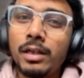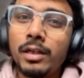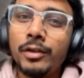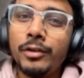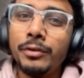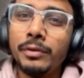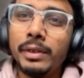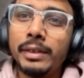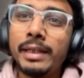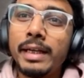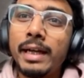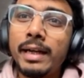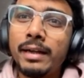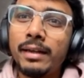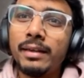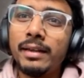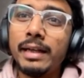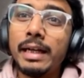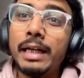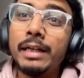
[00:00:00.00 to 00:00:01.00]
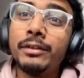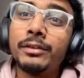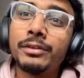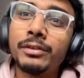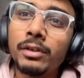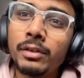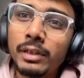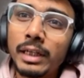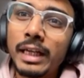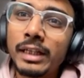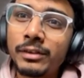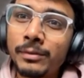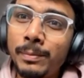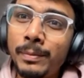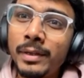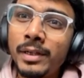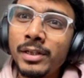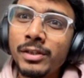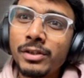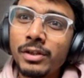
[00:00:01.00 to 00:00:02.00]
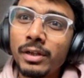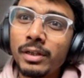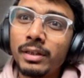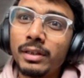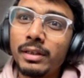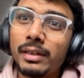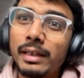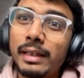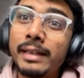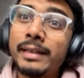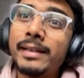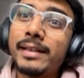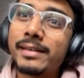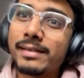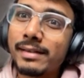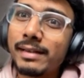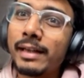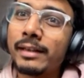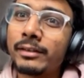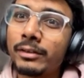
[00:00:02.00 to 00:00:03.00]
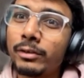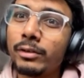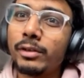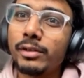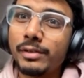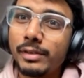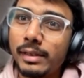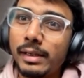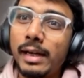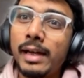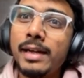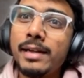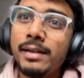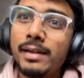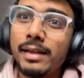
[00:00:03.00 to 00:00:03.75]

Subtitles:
you'll get the hands-on experience on the latest technology, right?